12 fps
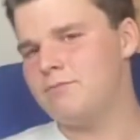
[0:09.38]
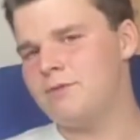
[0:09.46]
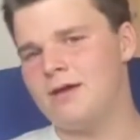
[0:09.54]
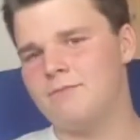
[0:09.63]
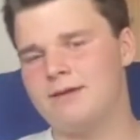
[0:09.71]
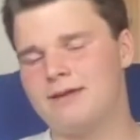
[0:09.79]

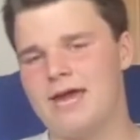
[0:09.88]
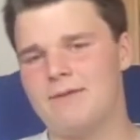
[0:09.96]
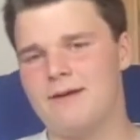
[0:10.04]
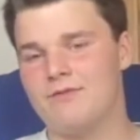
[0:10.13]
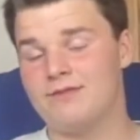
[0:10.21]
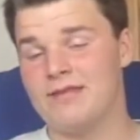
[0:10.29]
p.m. it came
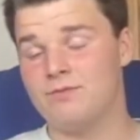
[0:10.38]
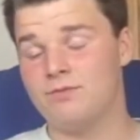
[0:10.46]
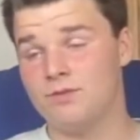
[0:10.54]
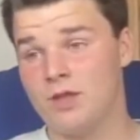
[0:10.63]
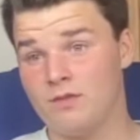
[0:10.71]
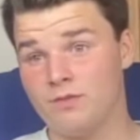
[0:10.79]
out then
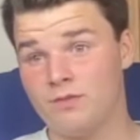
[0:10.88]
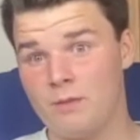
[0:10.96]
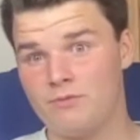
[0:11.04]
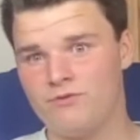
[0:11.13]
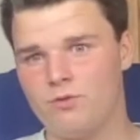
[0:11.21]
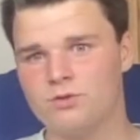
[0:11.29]
the night
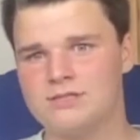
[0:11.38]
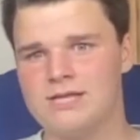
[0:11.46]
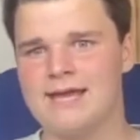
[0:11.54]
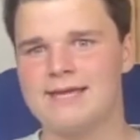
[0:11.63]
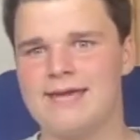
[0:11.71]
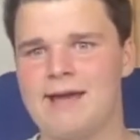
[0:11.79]
before
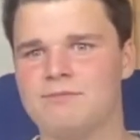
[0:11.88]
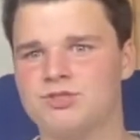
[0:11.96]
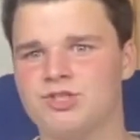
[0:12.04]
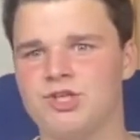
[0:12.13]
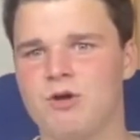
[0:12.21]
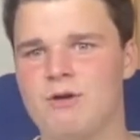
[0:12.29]
saying game's
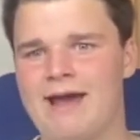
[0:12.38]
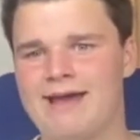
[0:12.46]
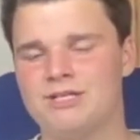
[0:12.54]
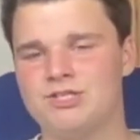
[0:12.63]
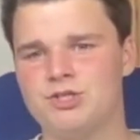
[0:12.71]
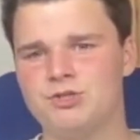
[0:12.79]
going to go ahead
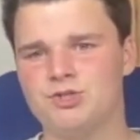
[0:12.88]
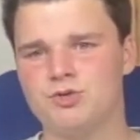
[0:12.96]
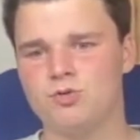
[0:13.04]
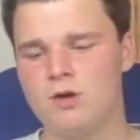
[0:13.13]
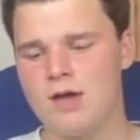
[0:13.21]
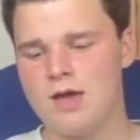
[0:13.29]
as
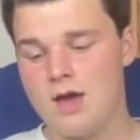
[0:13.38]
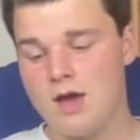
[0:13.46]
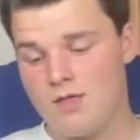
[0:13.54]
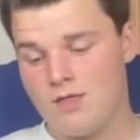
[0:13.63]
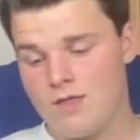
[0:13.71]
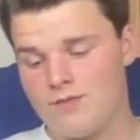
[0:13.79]
usual.
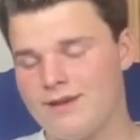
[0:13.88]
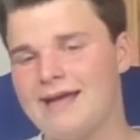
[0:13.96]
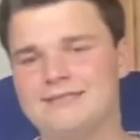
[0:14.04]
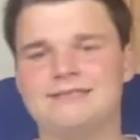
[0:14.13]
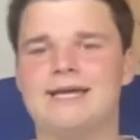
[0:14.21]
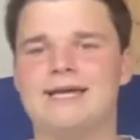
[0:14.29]
The
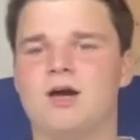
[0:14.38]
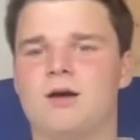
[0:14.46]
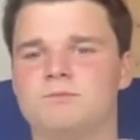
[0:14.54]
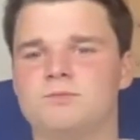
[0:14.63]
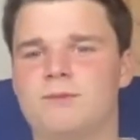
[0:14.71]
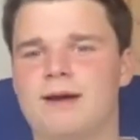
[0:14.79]
next day
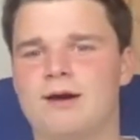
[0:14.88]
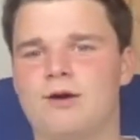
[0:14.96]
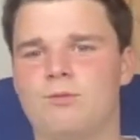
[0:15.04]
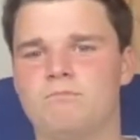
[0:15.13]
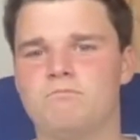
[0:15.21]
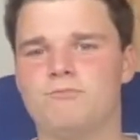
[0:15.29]
comes
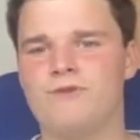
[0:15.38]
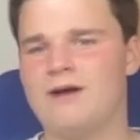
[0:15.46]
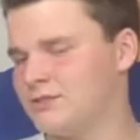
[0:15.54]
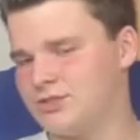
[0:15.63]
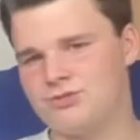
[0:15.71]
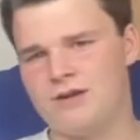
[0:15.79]
about,
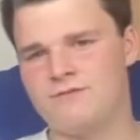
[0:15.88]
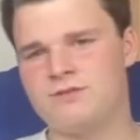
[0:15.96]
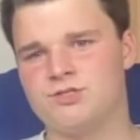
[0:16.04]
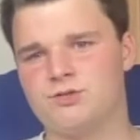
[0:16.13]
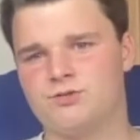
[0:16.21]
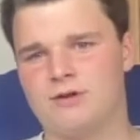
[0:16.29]
fans are travelling
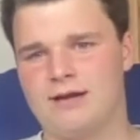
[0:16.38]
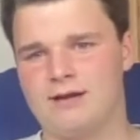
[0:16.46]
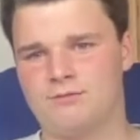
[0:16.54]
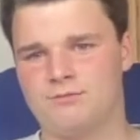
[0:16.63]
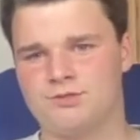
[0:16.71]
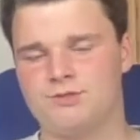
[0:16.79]
to the
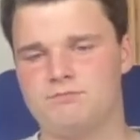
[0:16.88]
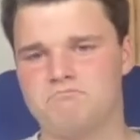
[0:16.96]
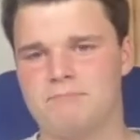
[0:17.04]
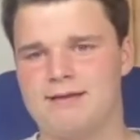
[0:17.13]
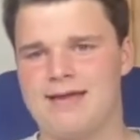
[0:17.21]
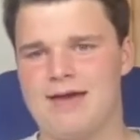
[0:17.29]
ground,
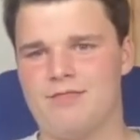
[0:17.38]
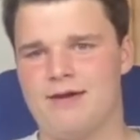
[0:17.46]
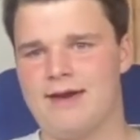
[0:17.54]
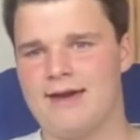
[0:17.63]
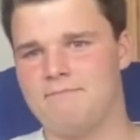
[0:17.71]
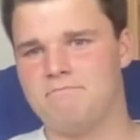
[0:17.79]
they get
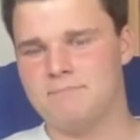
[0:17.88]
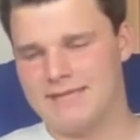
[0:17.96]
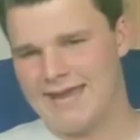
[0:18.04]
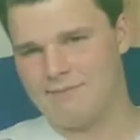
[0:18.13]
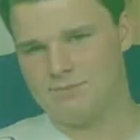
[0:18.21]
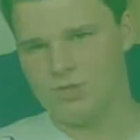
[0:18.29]
there, game's